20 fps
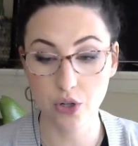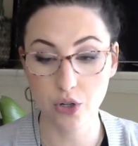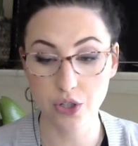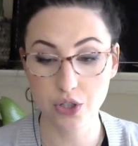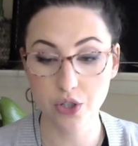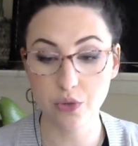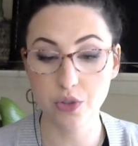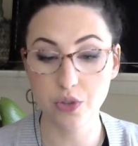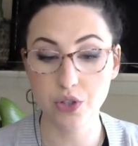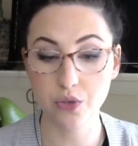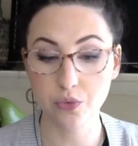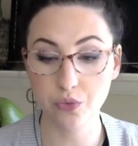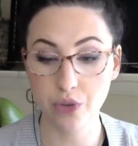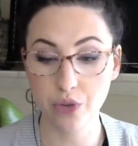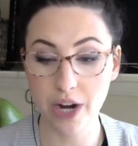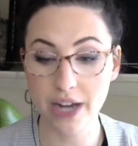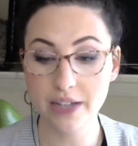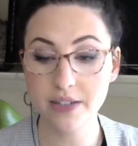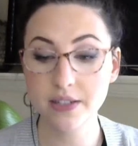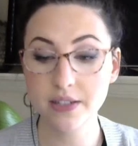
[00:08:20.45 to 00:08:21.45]
So it's
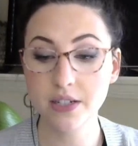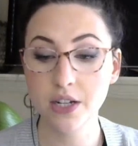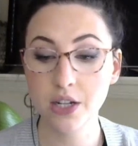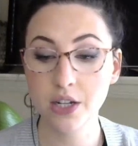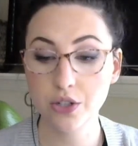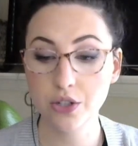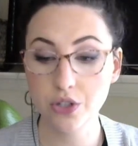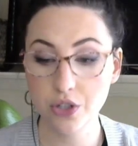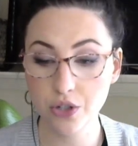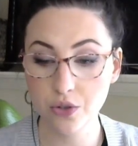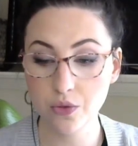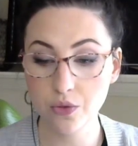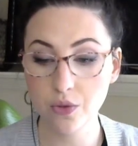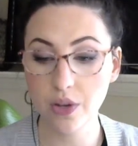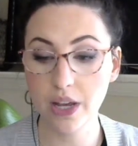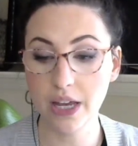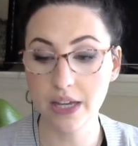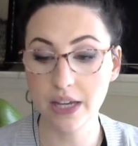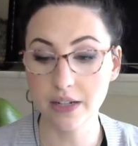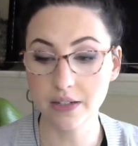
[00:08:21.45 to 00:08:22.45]
rest, 2
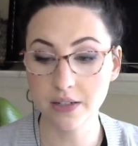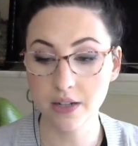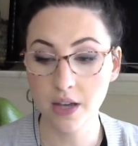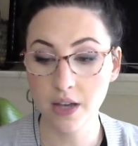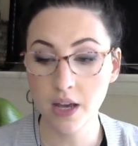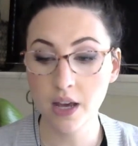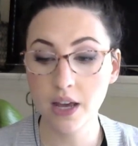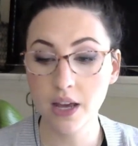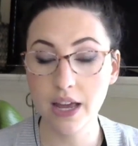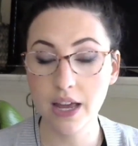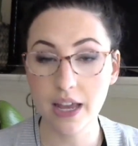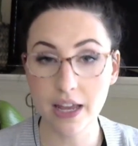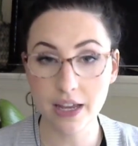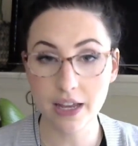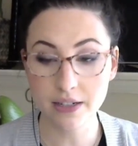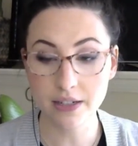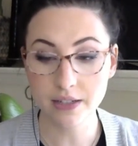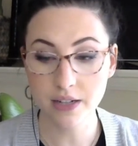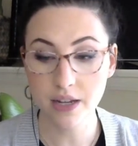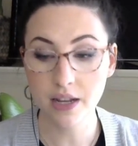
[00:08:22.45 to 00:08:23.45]
and
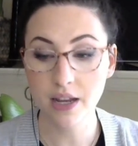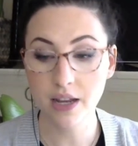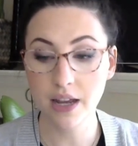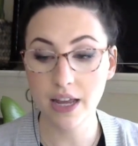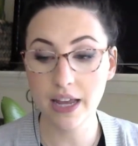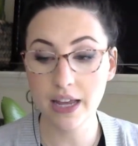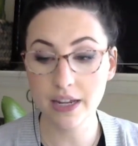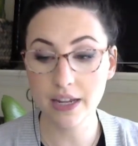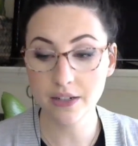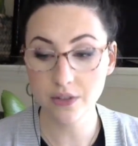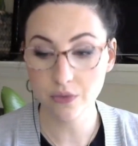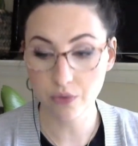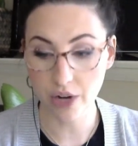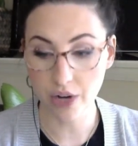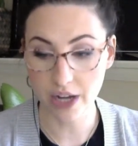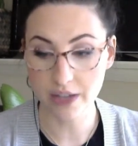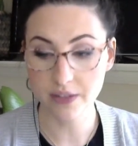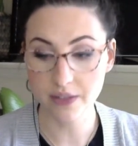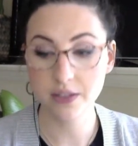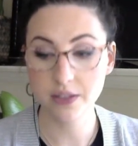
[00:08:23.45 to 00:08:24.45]

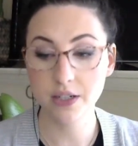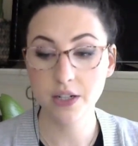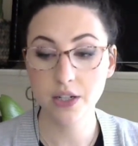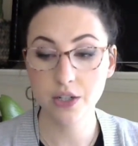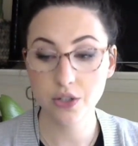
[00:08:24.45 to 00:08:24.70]
rest.